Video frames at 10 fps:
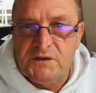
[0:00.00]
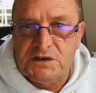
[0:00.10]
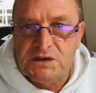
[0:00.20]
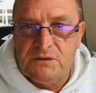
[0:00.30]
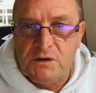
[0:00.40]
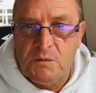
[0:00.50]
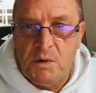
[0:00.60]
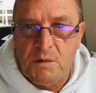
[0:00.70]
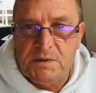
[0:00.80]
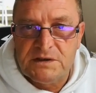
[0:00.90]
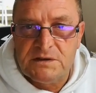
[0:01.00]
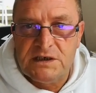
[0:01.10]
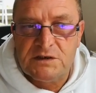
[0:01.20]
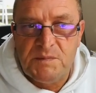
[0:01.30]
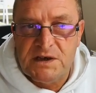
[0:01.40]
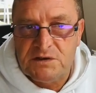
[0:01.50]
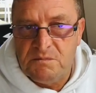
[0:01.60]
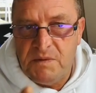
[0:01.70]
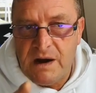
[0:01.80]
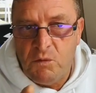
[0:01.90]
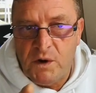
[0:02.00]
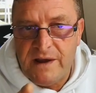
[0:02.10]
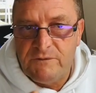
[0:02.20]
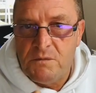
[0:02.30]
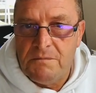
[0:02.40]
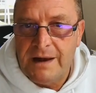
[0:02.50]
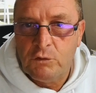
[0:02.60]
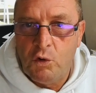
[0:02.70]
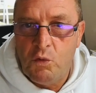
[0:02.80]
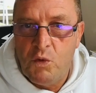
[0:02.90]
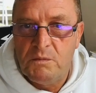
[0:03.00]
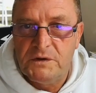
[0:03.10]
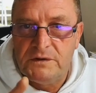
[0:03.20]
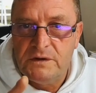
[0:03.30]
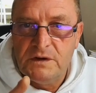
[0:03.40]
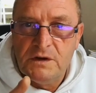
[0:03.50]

this difficult participation by whatever man or woman